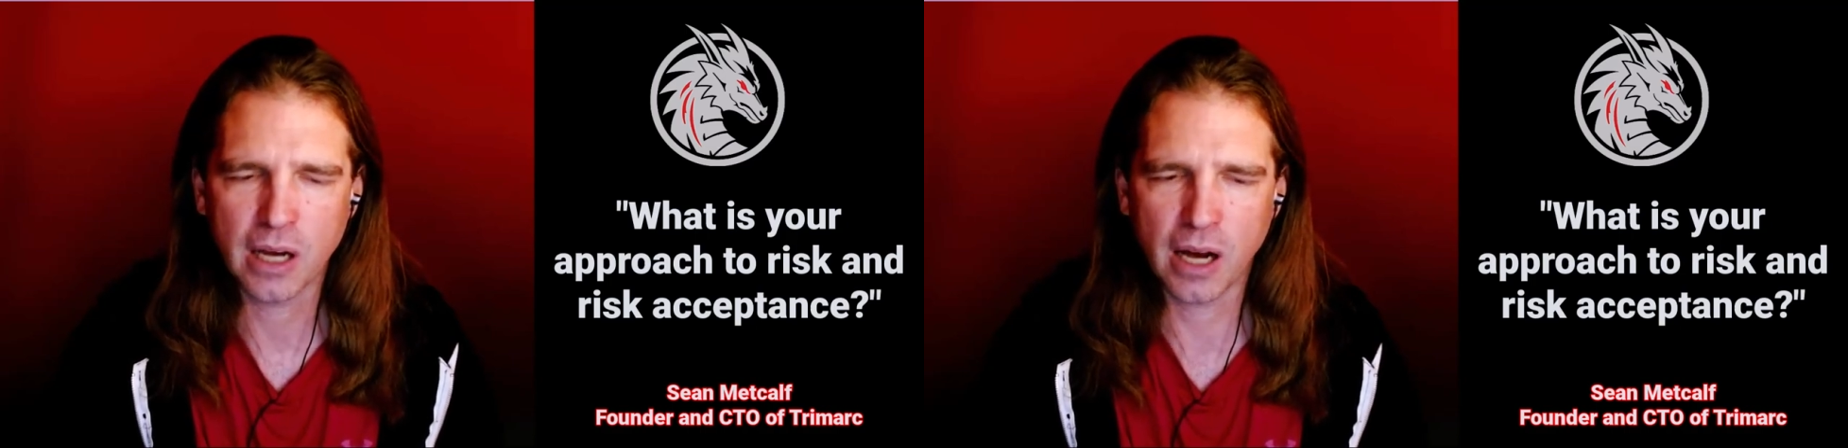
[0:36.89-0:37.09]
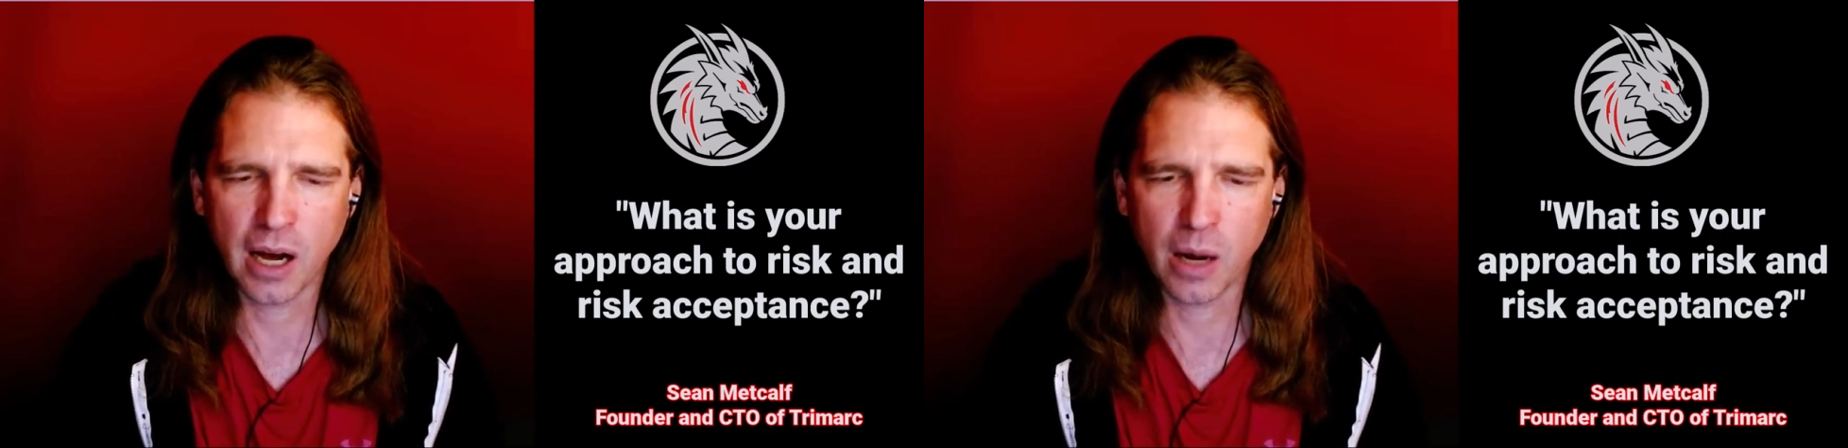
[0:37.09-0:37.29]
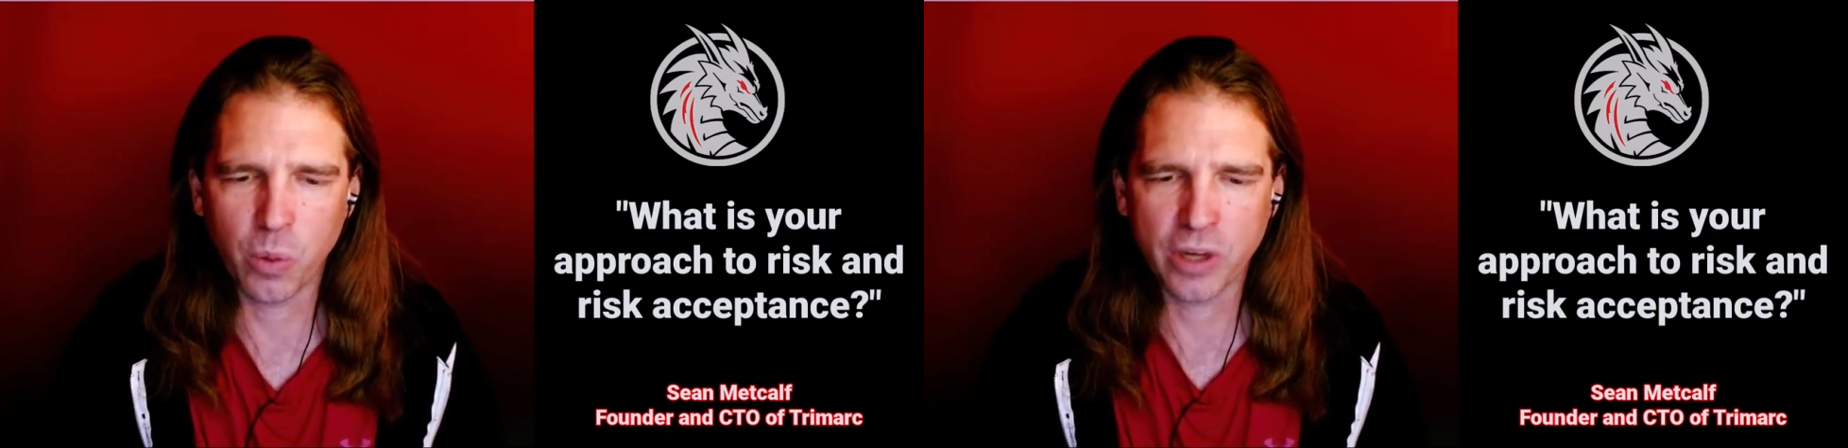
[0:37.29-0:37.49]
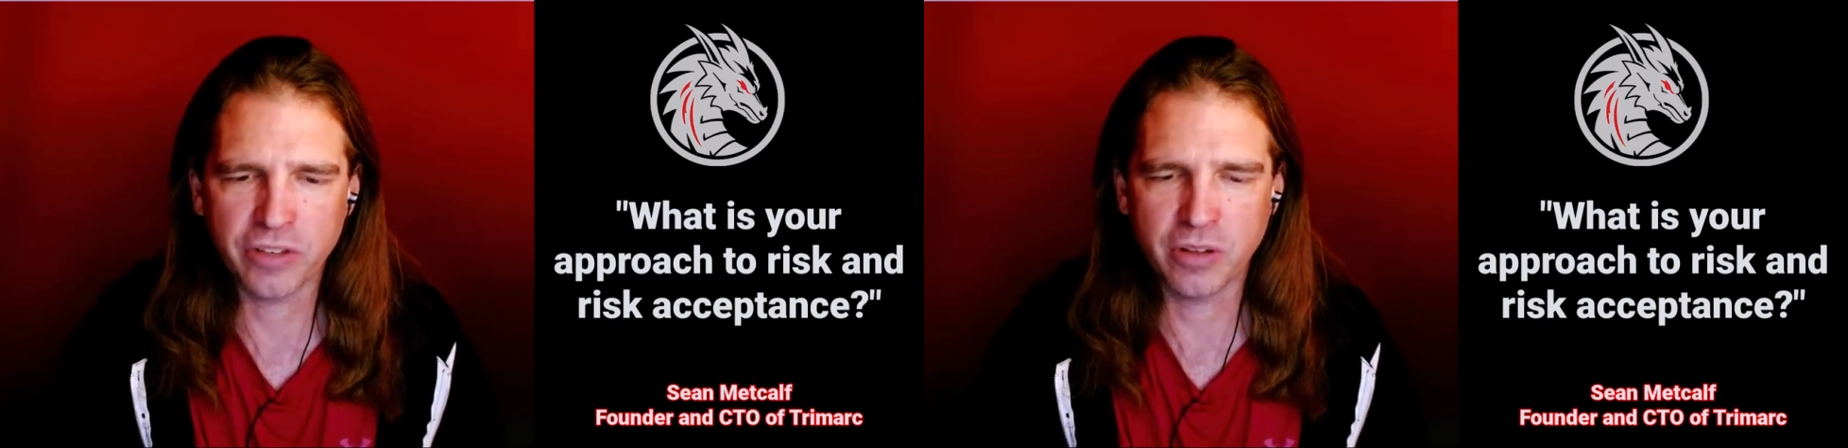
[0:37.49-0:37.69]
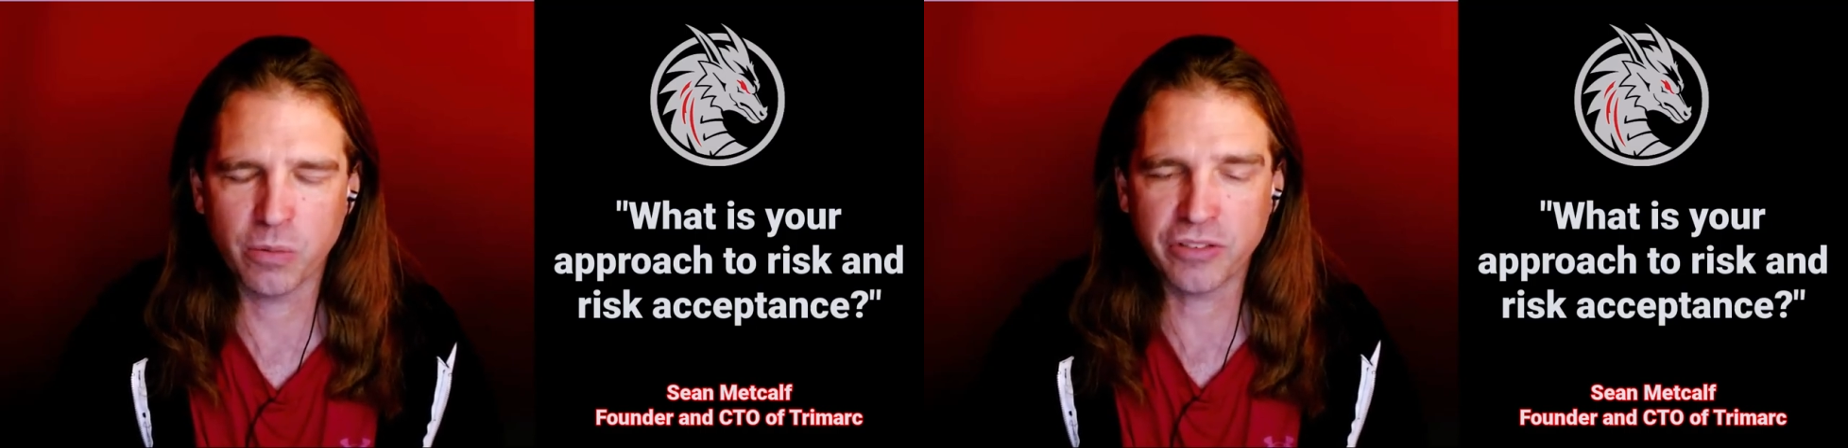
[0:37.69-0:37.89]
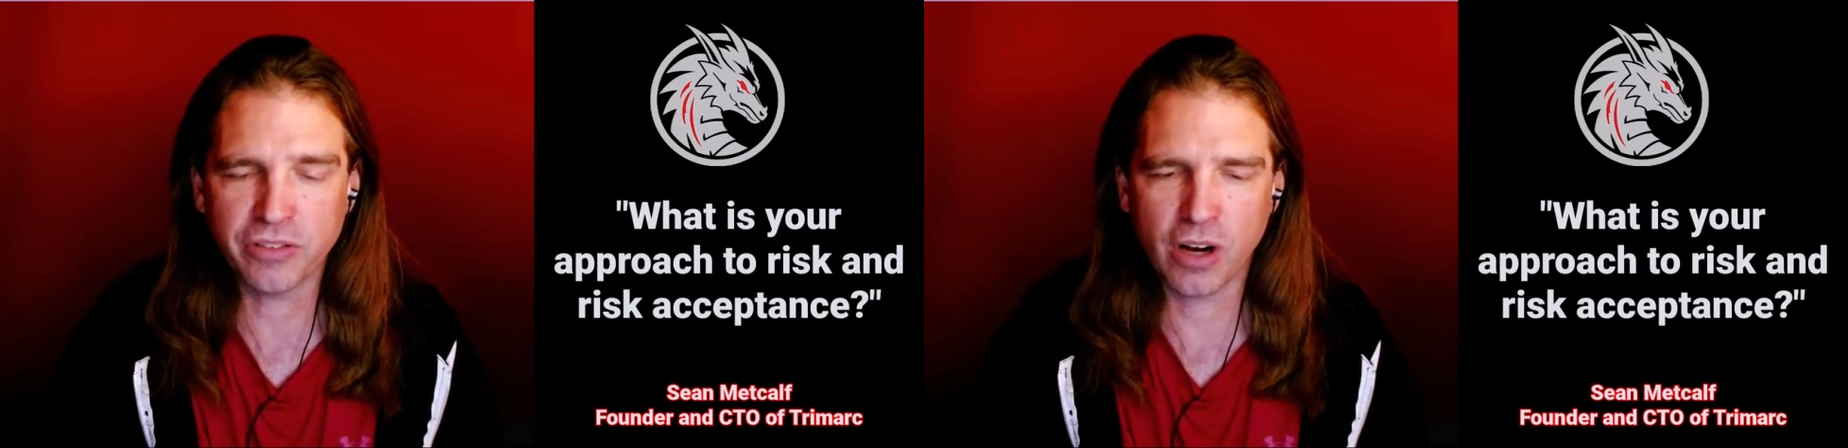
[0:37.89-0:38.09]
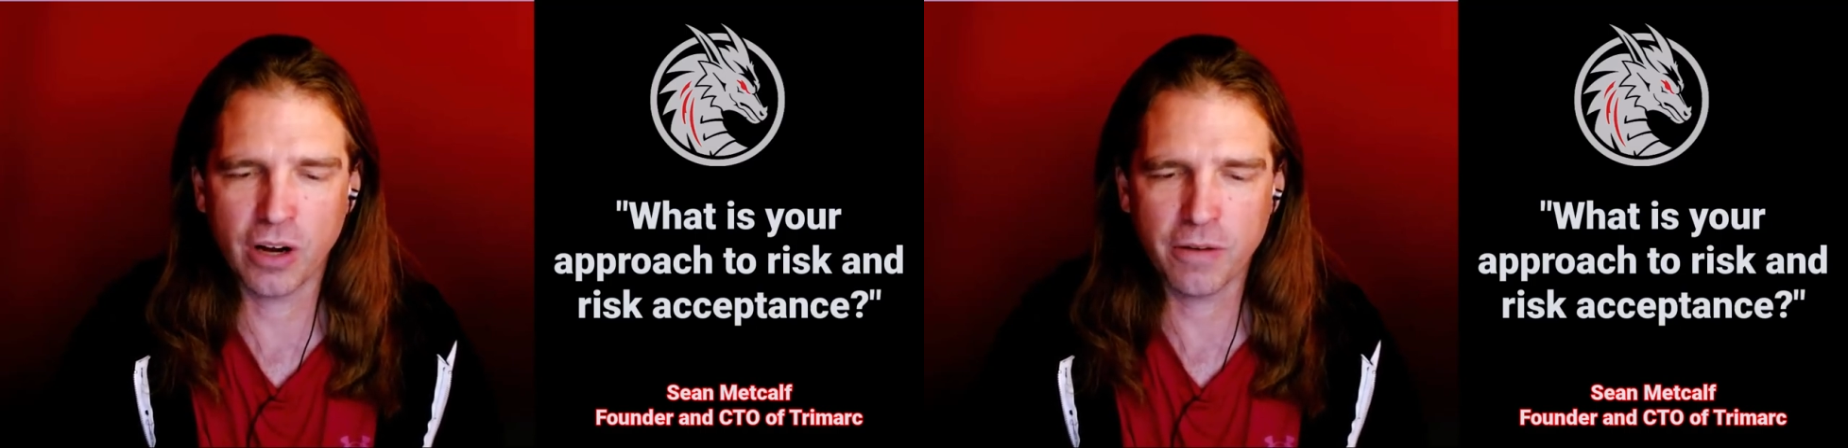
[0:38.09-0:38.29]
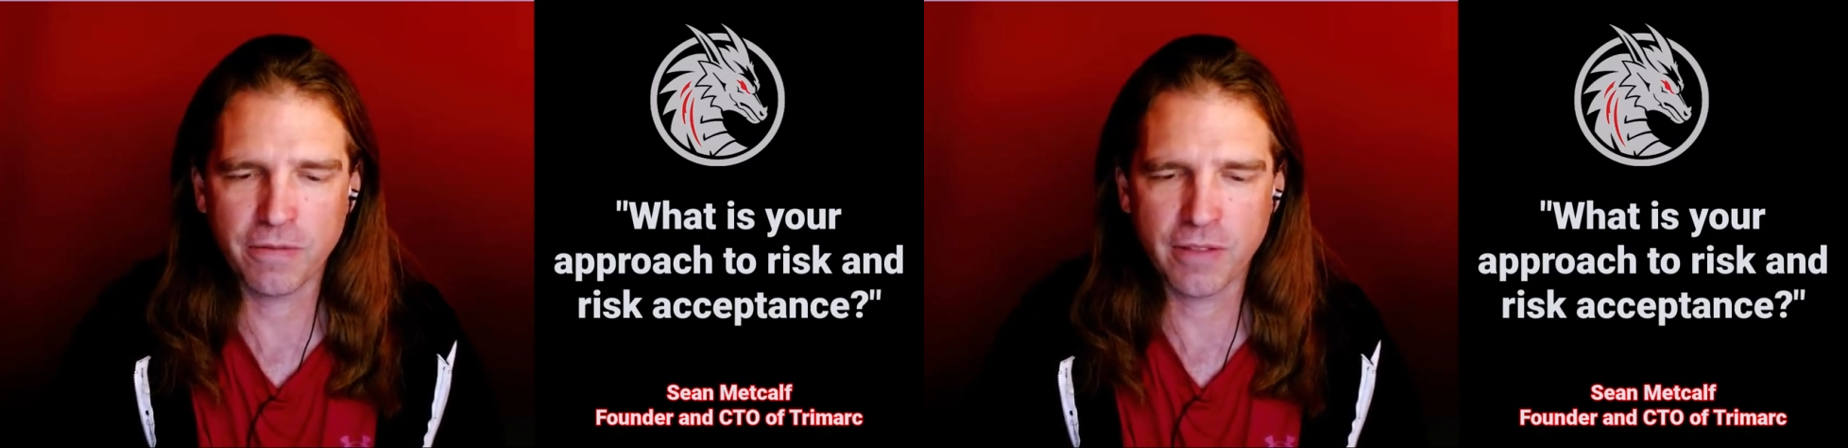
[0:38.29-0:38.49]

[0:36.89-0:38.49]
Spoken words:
What is the risk of